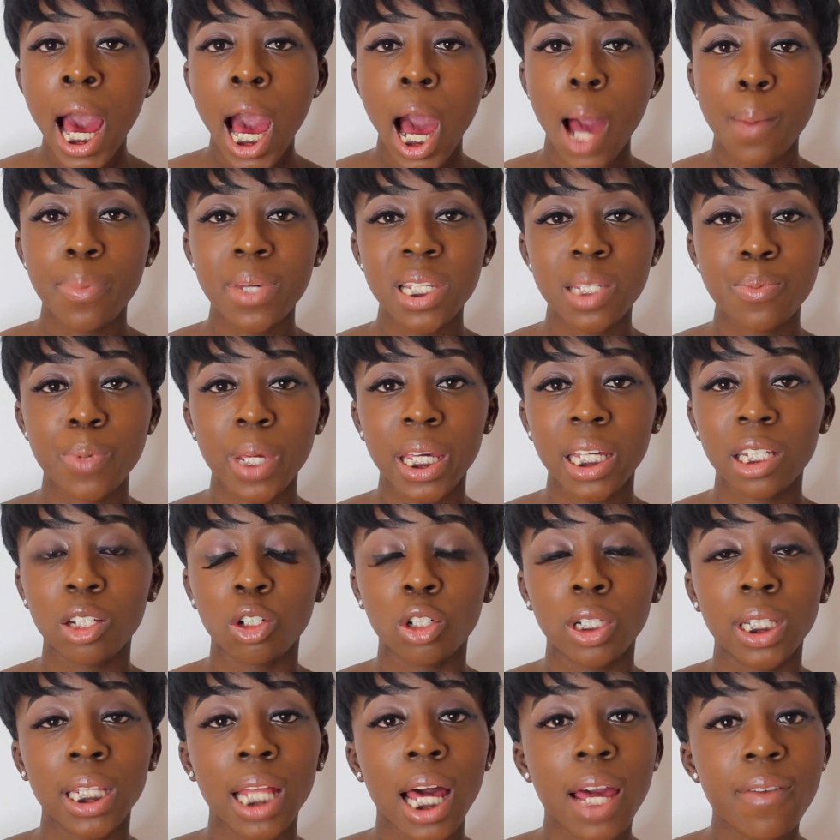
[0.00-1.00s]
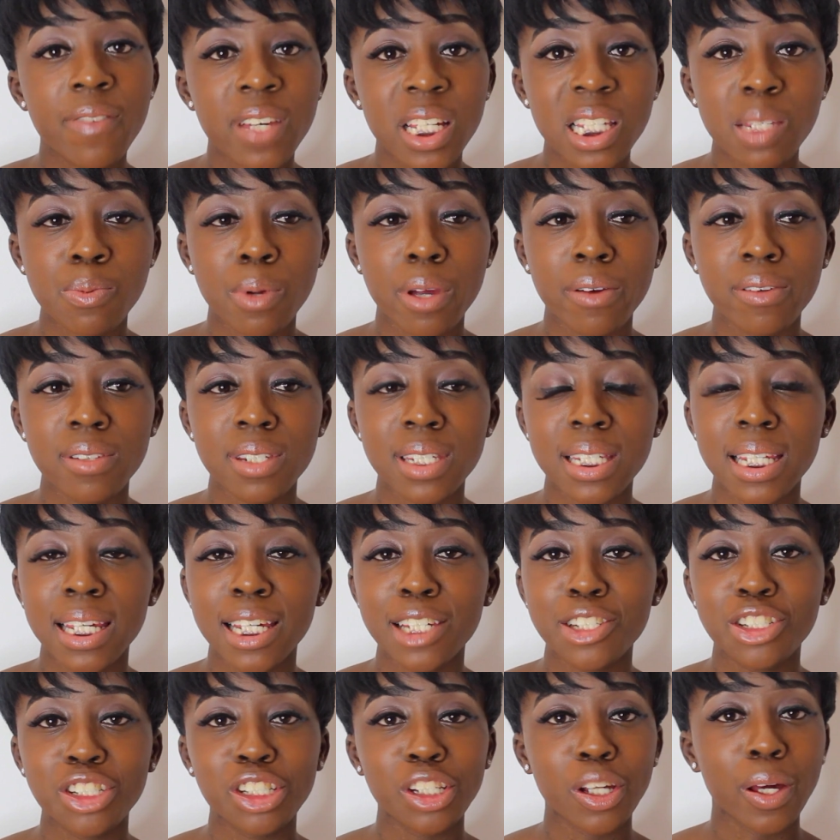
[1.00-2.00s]
I'll be speaking on life
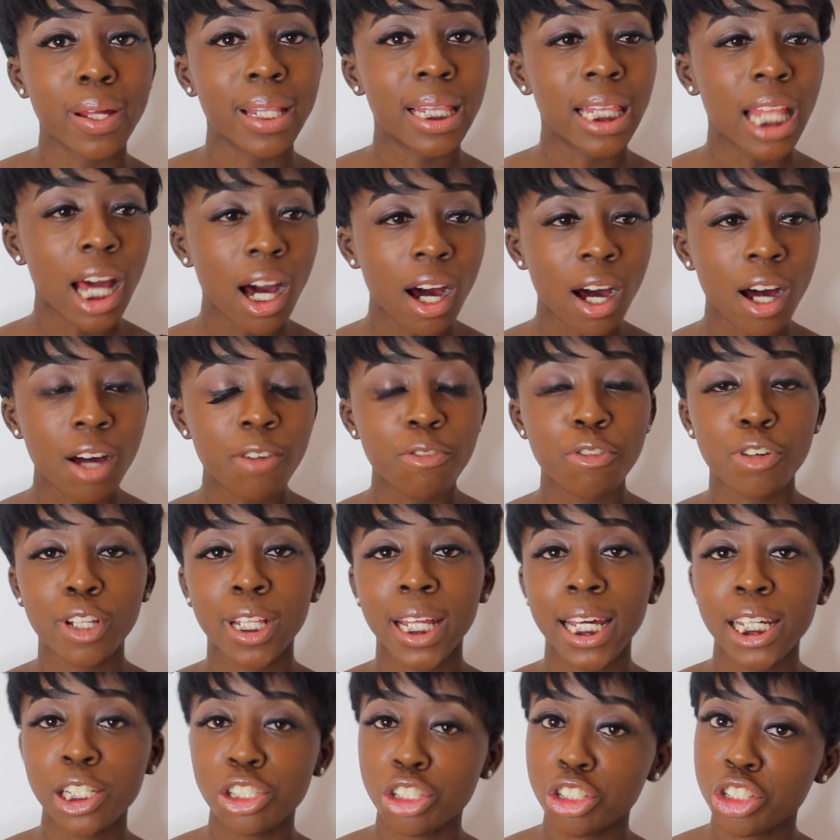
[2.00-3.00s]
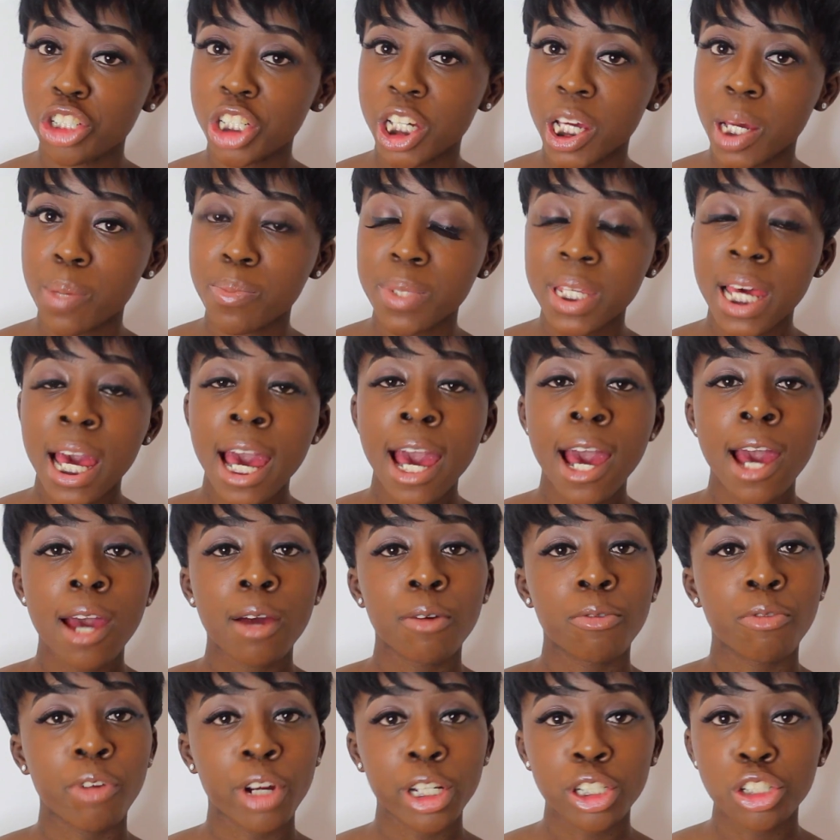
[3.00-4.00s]
experiences, love, relationships,
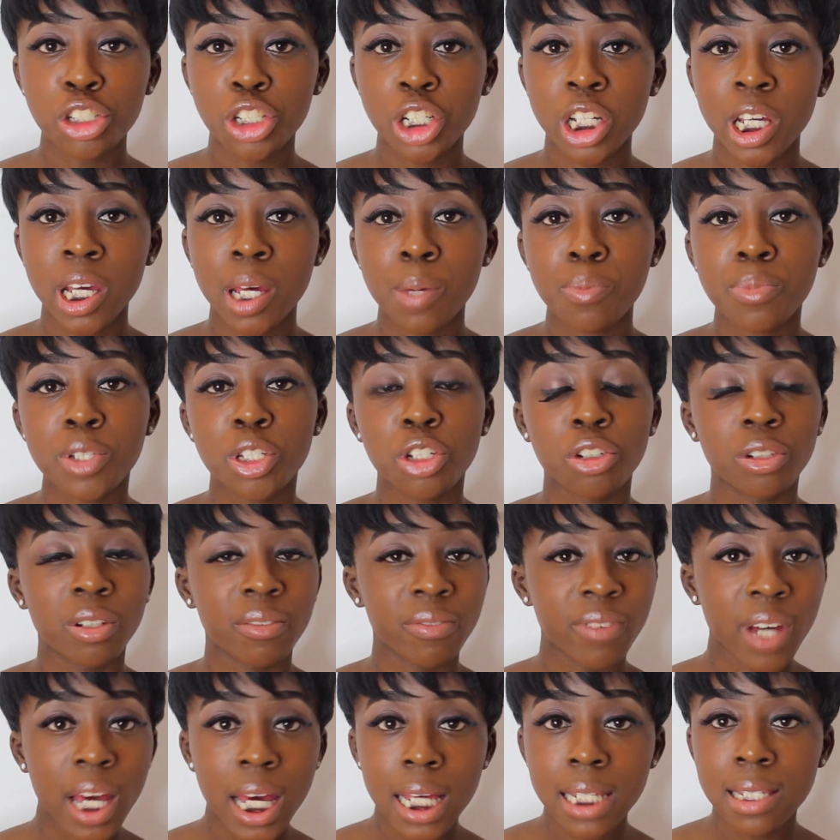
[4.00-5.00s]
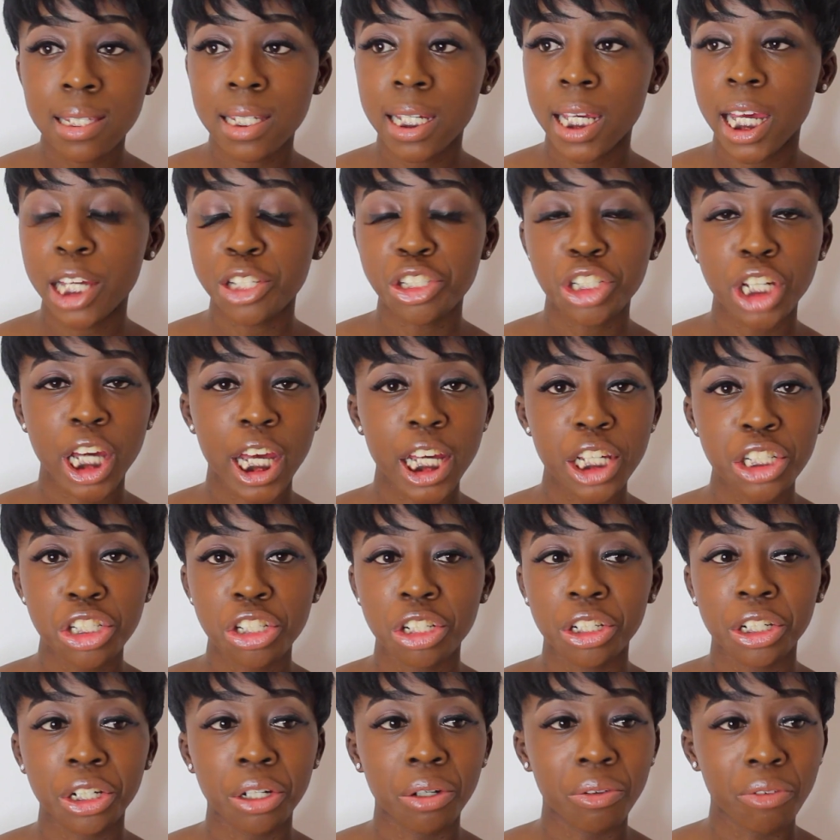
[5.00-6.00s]
friendships, university,
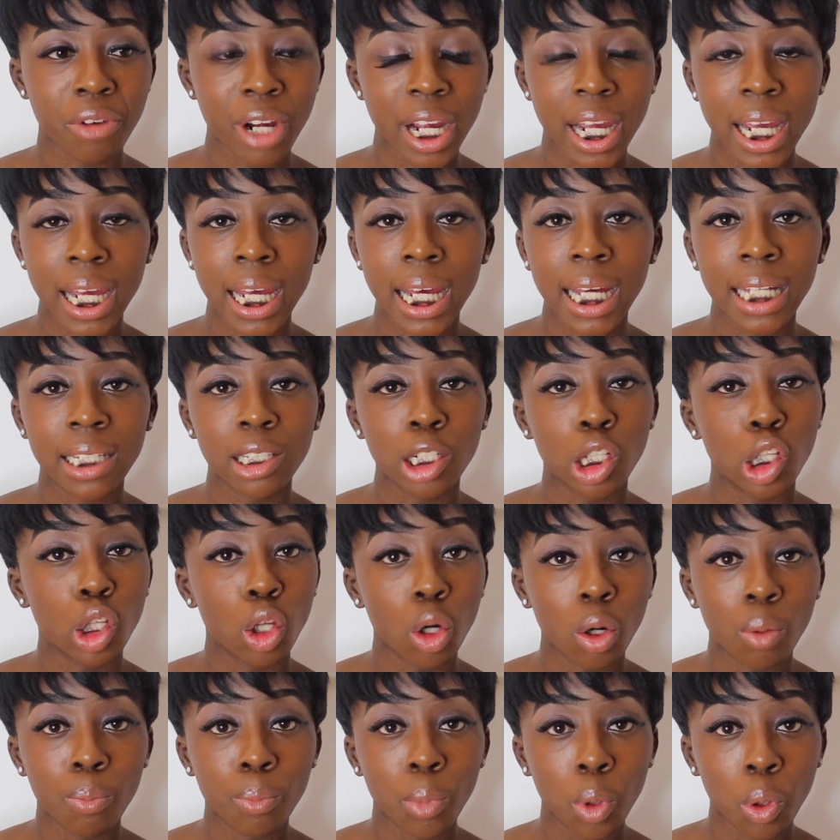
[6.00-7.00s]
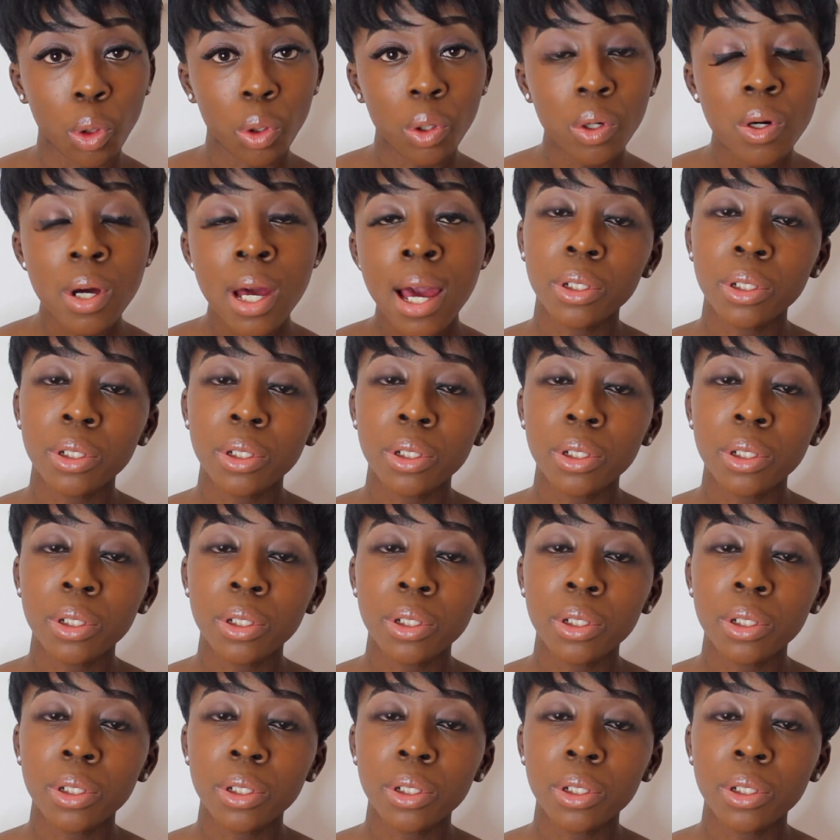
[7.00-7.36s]
education, career, and a lot more.